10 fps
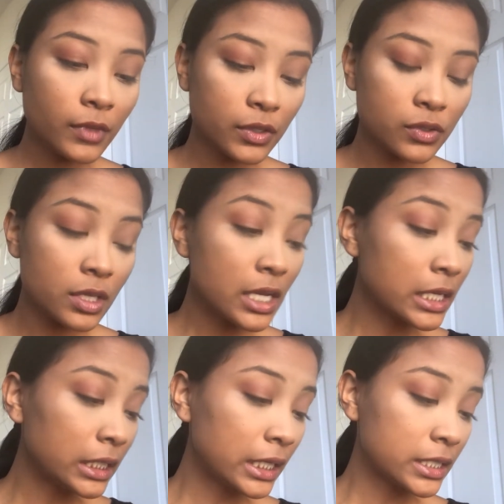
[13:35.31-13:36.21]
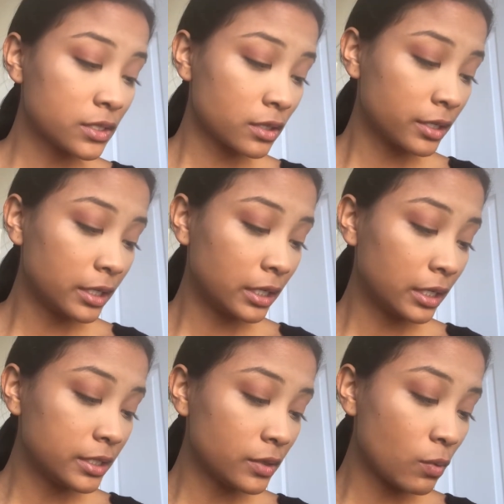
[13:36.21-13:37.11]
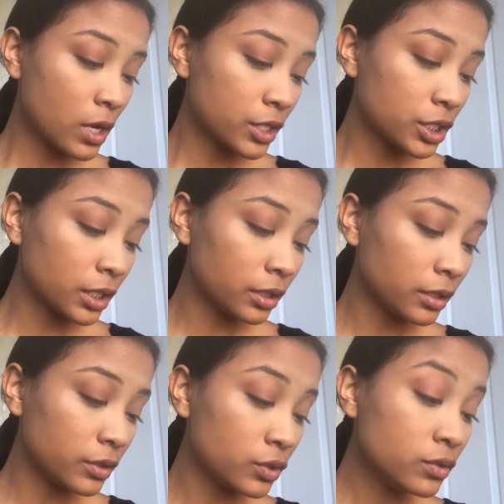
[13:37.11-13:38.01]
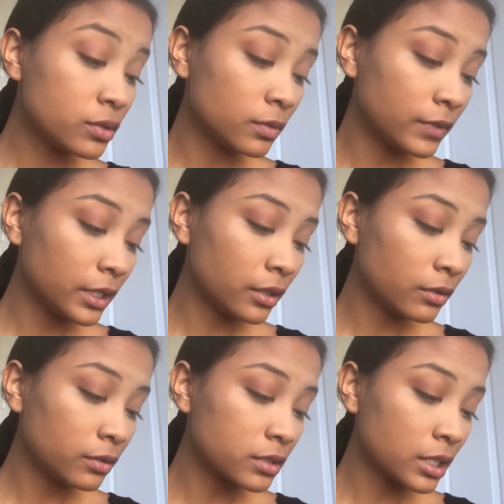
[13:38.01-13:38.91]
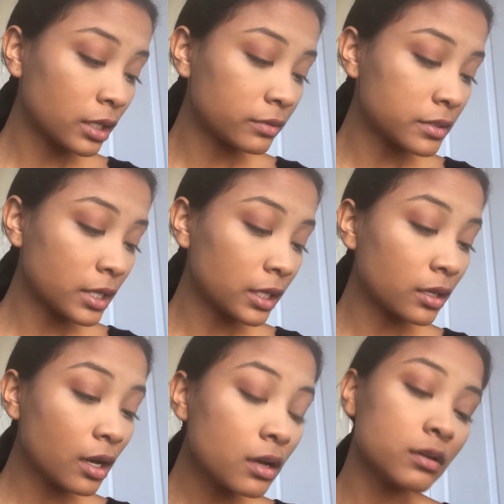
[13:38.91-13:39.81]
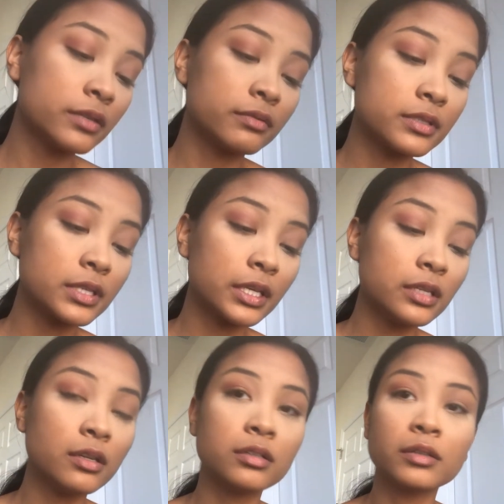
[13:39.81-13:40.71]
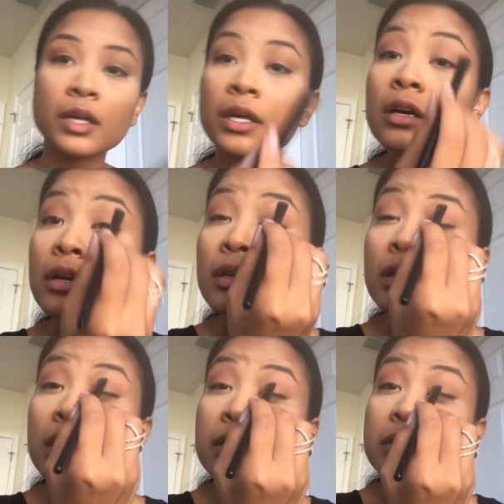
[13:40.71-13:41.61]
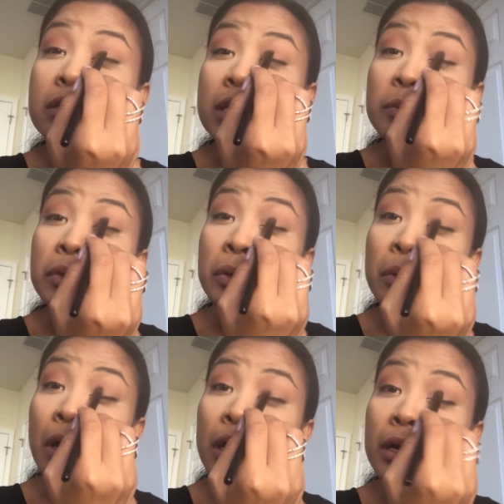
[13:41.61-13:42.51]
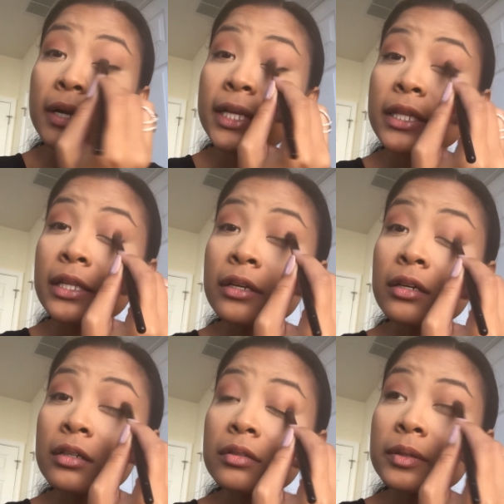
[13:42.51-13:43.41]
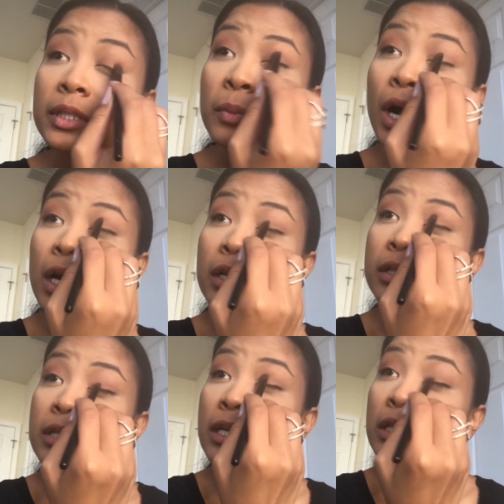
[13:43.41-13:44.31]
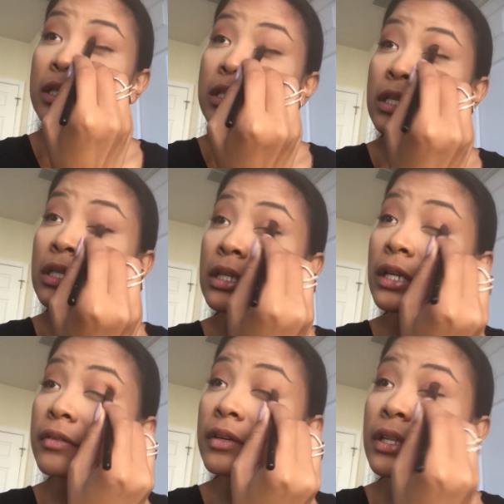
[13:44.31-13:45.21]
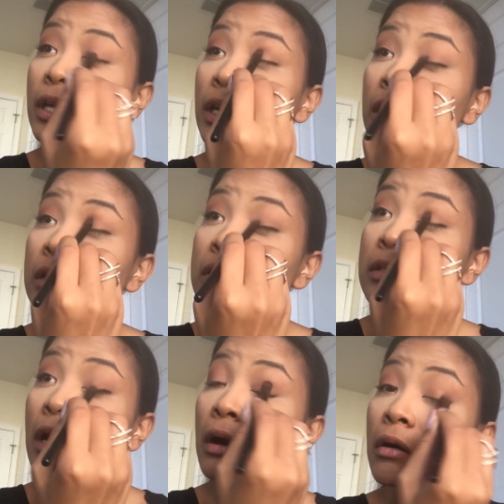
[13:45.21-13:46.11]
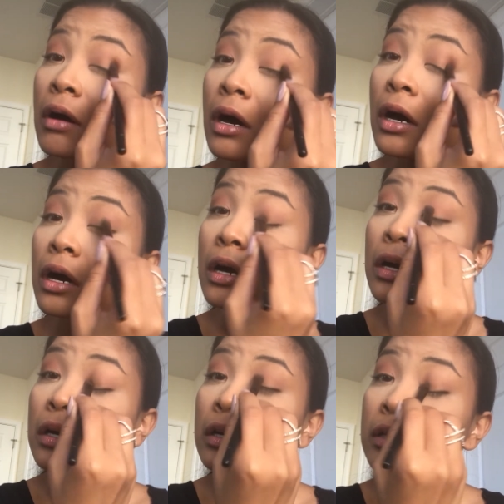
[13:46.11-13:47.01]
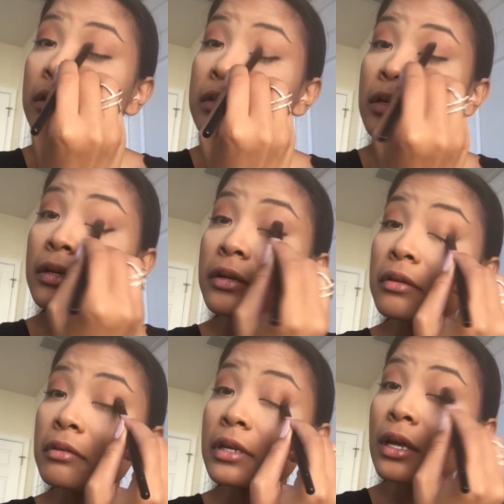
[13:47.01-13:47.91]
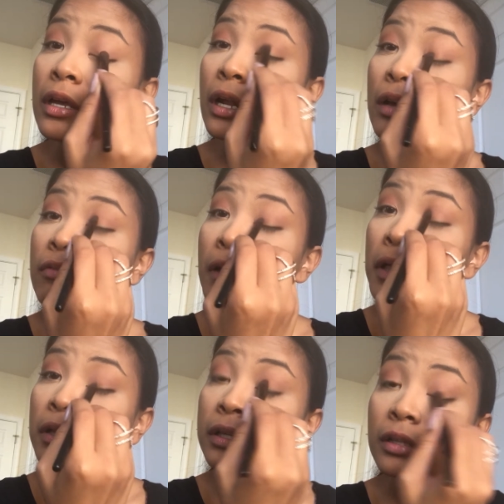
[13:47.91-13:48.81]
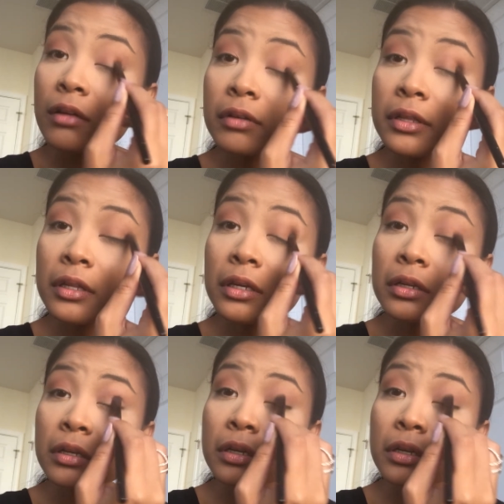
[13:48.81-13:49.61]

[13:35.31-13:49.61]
So then I started watching YouTube videos and I was like, oh, it's like, you know, that doesn't seem too hard, and you know, the products they listed and everything. So I started doing it and I fell in love with it.